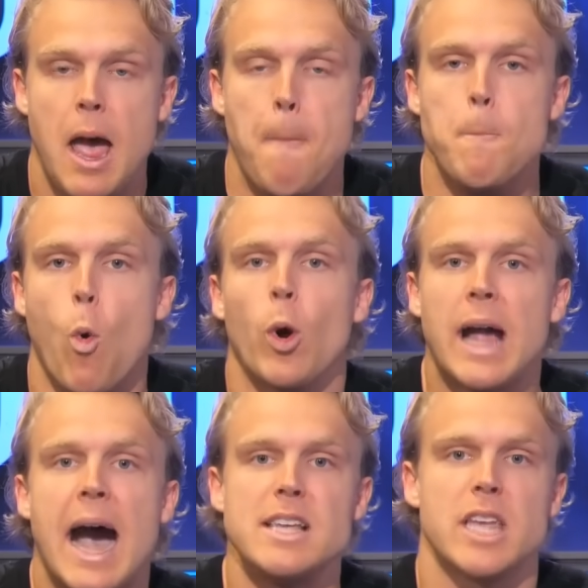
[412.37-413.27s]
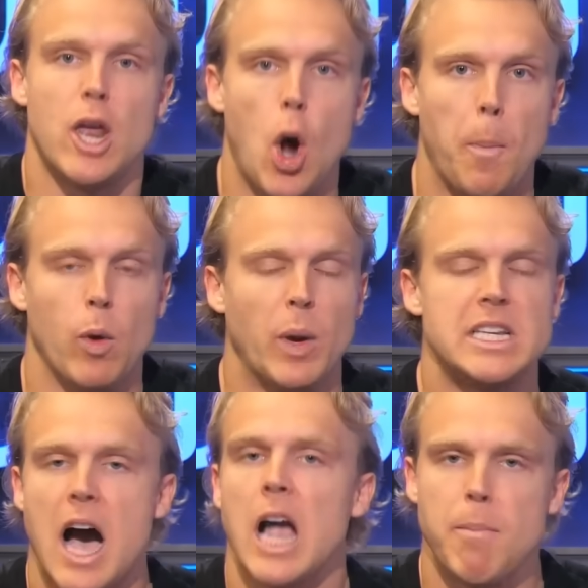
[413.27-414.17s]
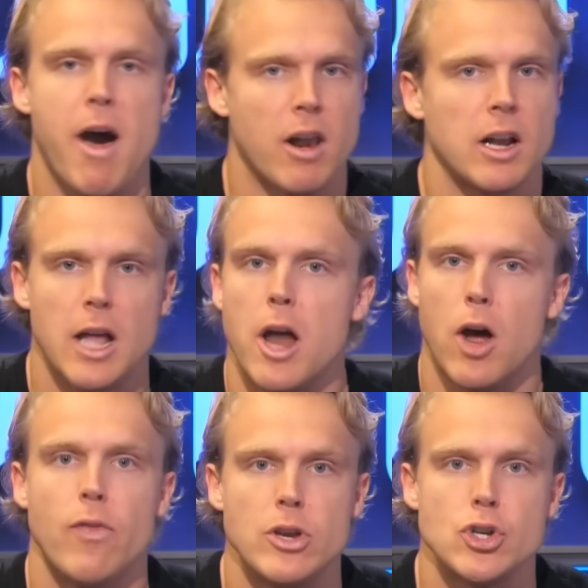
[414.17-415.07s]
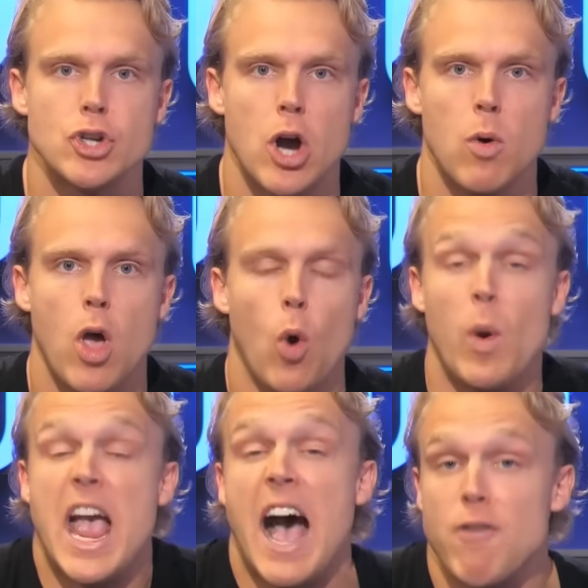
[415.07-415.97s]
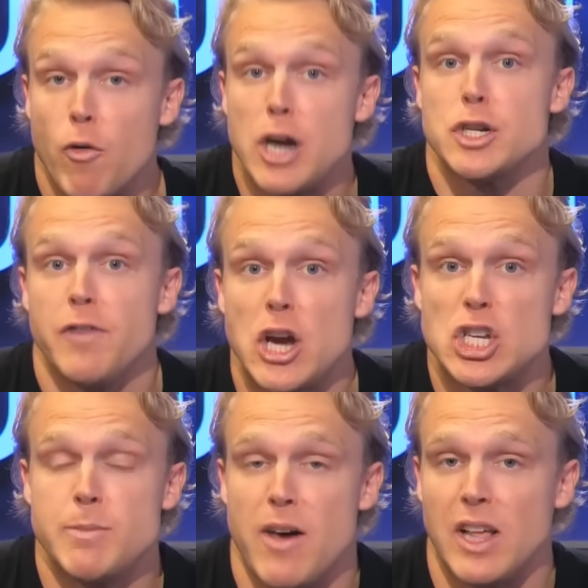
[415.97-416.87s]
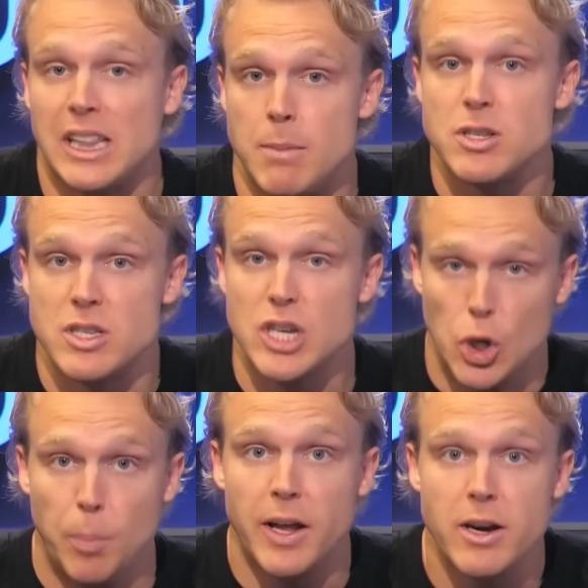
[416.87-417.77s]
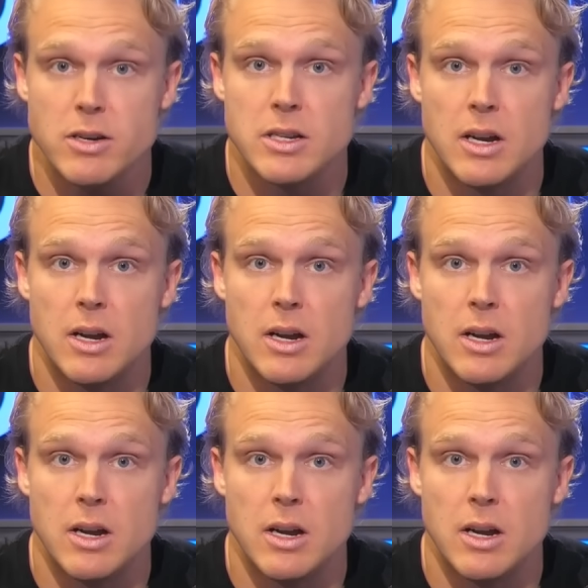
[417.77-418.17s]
More guys get open. We talk about it a lot on this show. We have our reservations about the Clemson skill players.